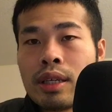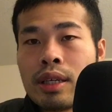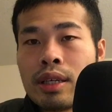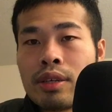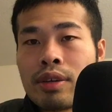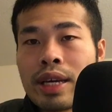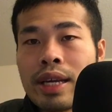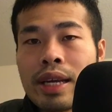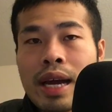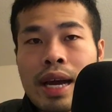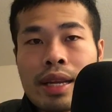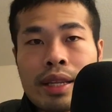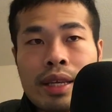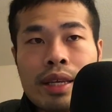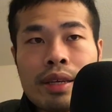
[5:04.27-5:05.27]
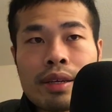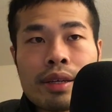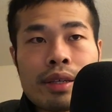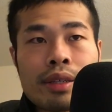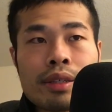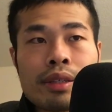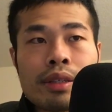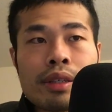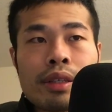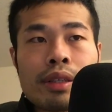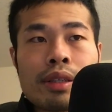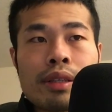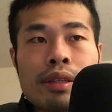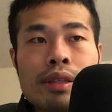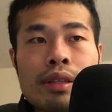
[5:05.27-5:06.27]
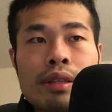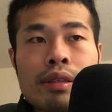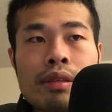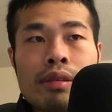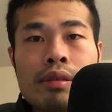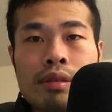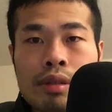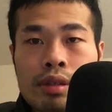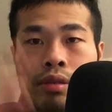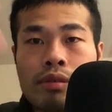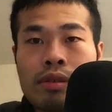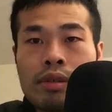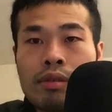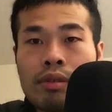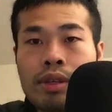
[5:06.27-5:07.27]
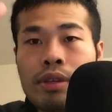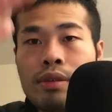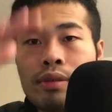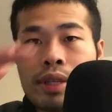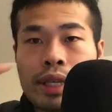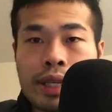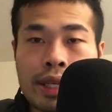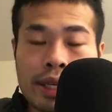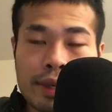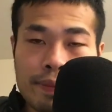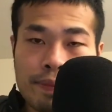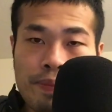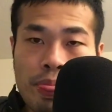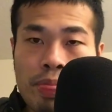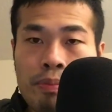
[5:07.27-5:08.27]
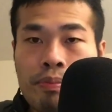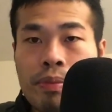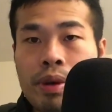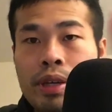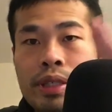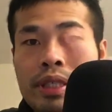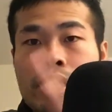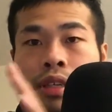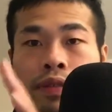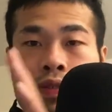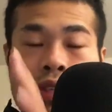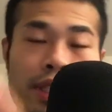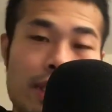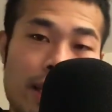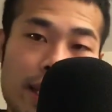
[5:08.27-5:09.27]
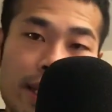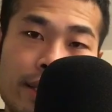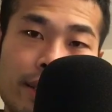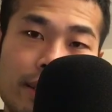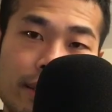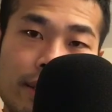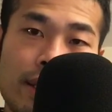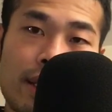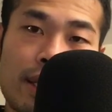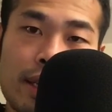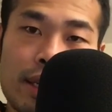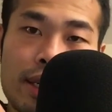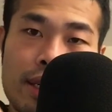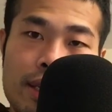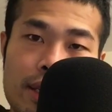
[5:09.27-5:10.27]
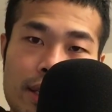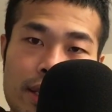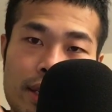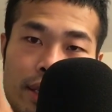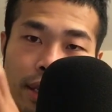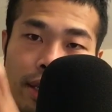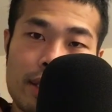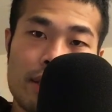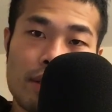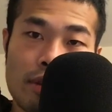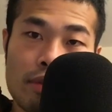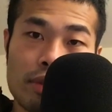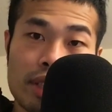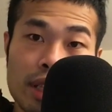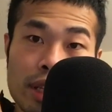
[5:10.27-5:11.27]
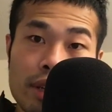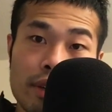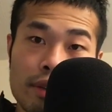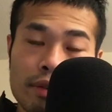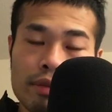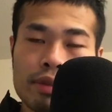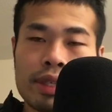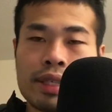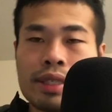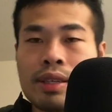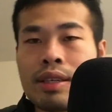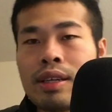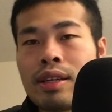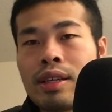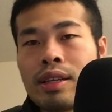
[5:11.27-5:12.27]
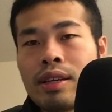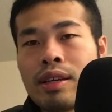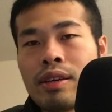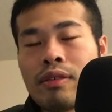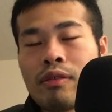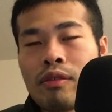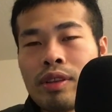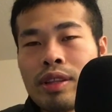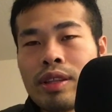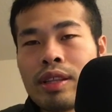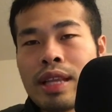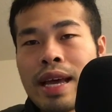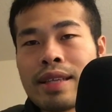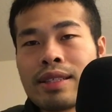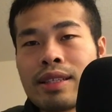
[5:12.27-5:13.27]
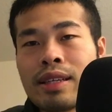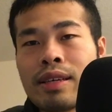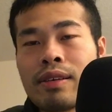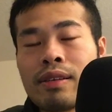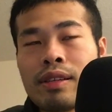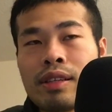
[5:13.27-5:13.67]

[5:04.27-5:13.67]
you get the idea. So long tail data, most of the cases are in the long tail. That's the